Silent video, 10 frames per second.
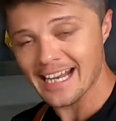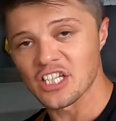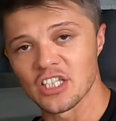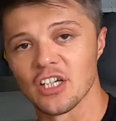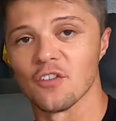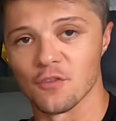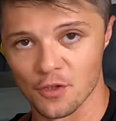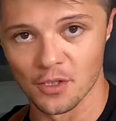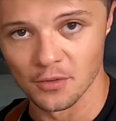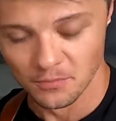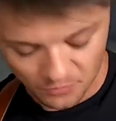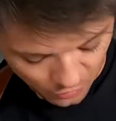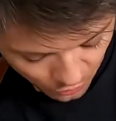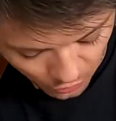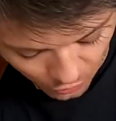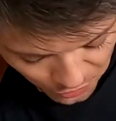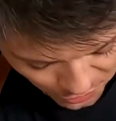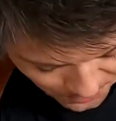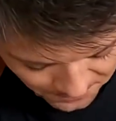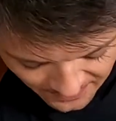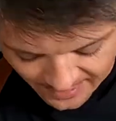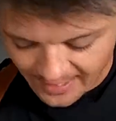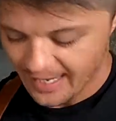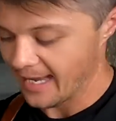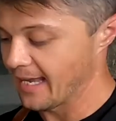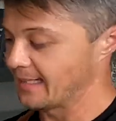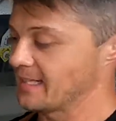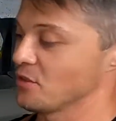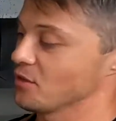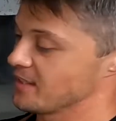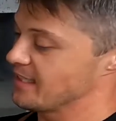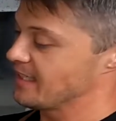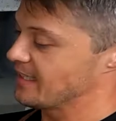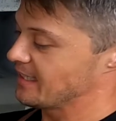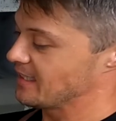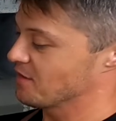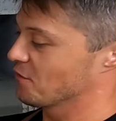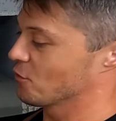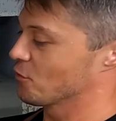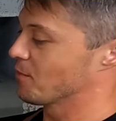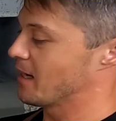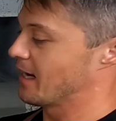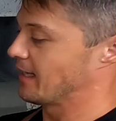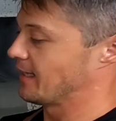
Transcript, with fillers: actually a vertical shoulder holster and as you can see it is for my